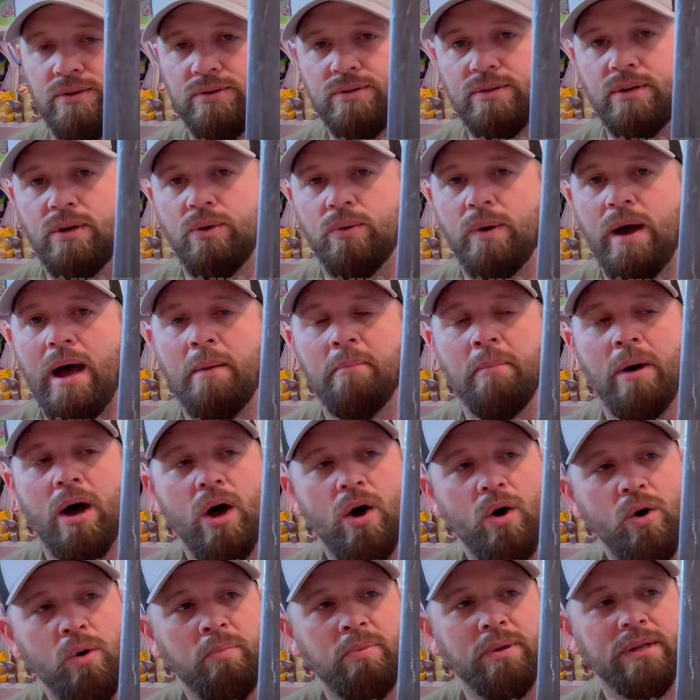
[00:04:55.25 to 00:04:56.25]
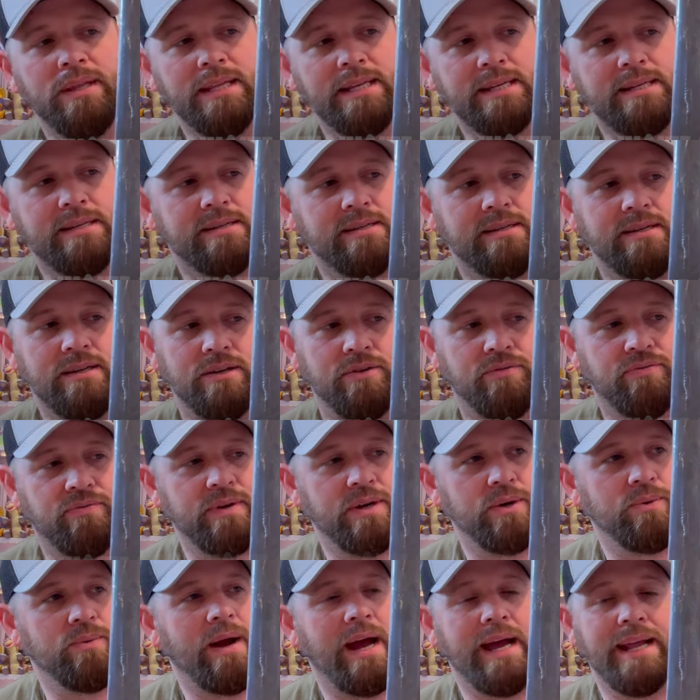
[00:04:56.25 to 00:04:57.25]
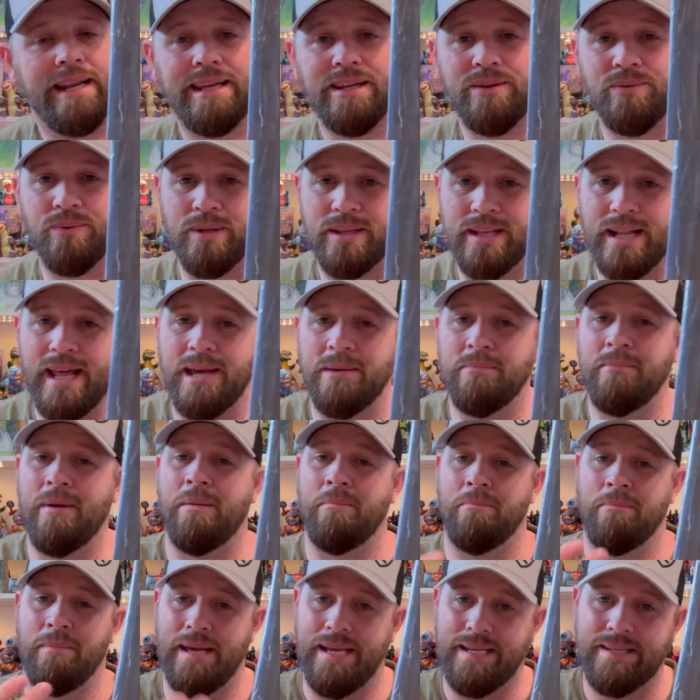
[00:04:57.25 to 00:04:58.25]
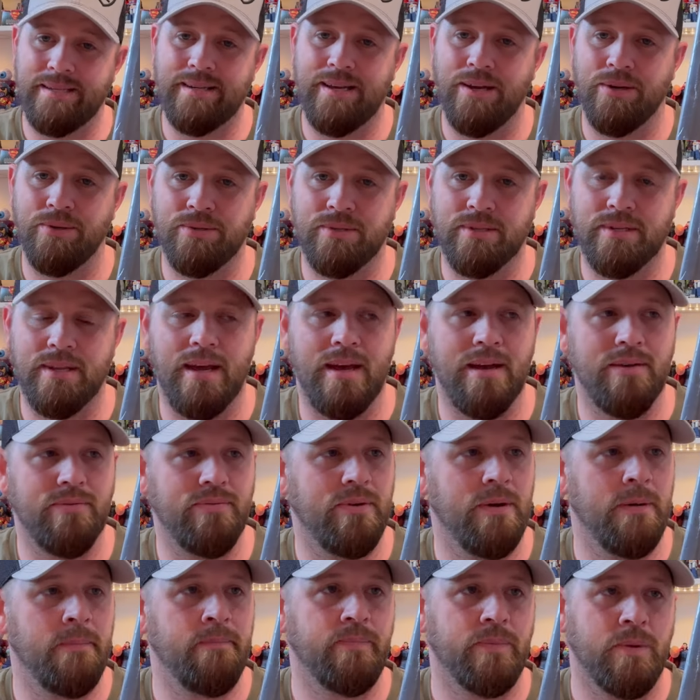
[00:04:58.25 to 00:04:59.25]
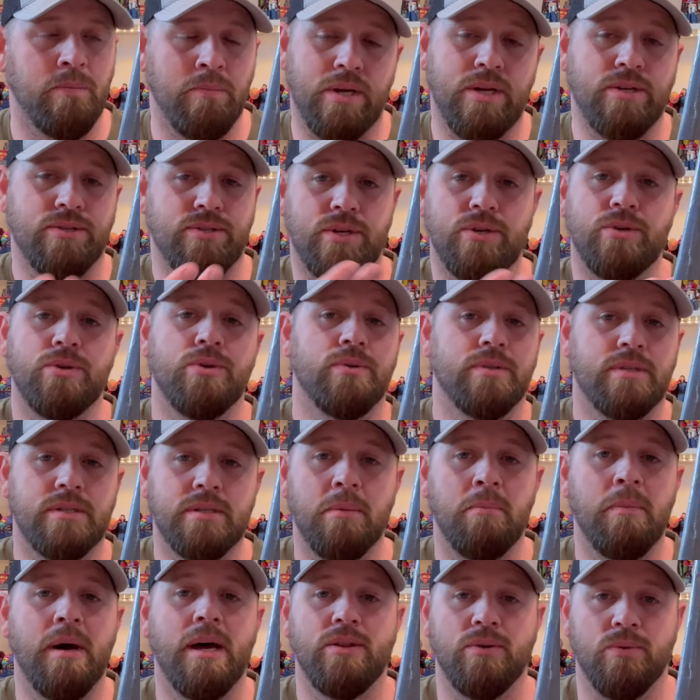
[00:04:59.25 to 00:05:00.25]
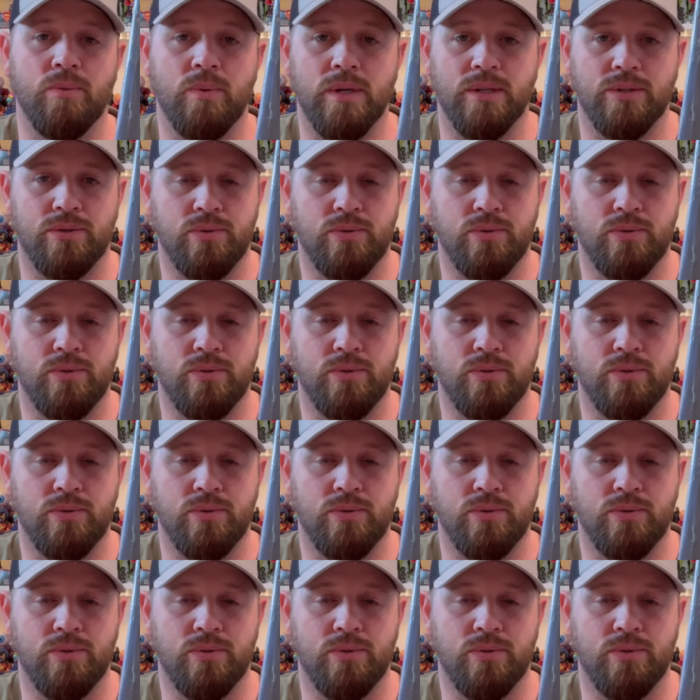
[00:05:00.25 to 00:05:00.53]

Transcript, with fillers: So I'm hoping this is going to fit right in with like my Mezco stuff because they're doing some other 1